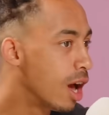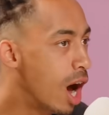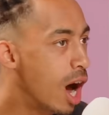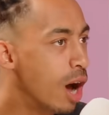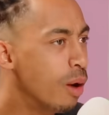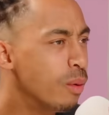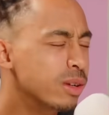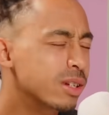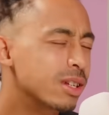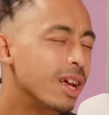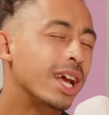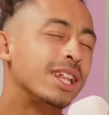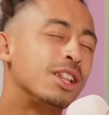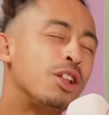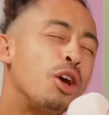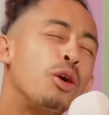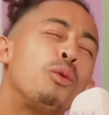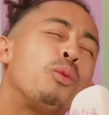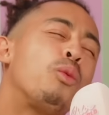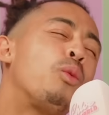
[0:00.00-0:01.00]
I was like,
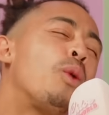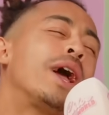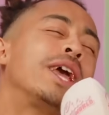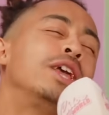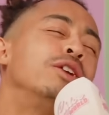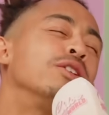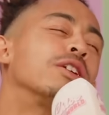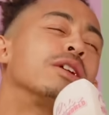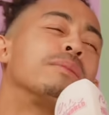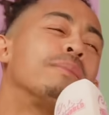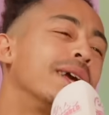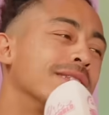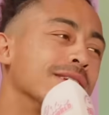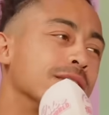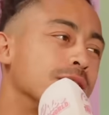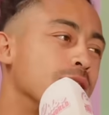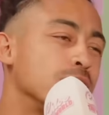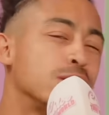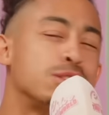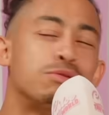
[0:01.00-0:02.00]
no way you can make
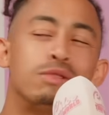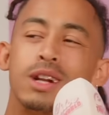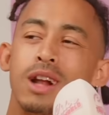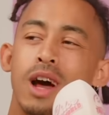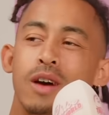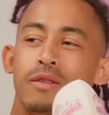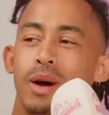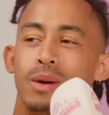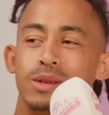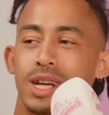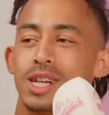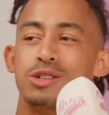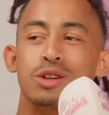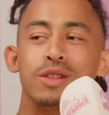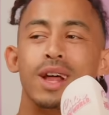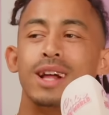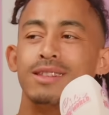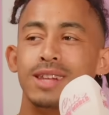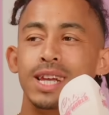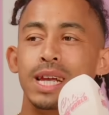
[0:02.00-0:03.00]
this last 3.5 hours. Like, it's not
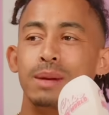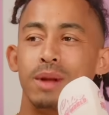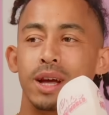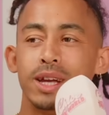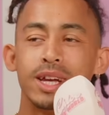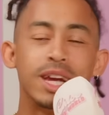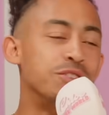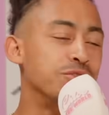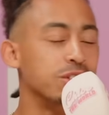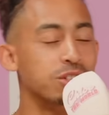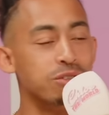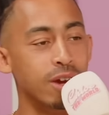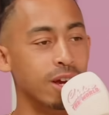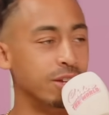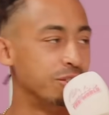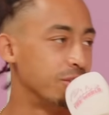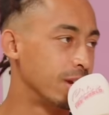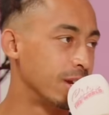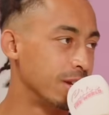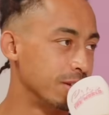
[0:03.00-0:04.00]
that deep. Like, Kendrick's great,
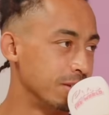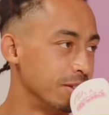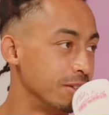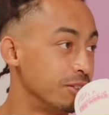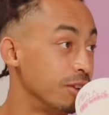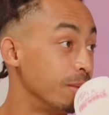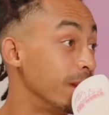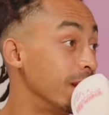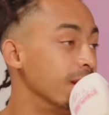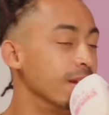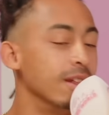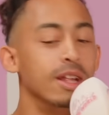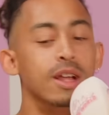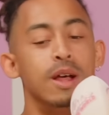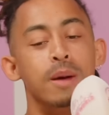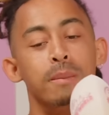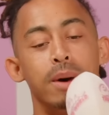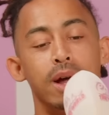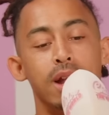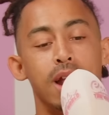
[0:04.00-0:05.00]
Drake isn't. You know what I mean? But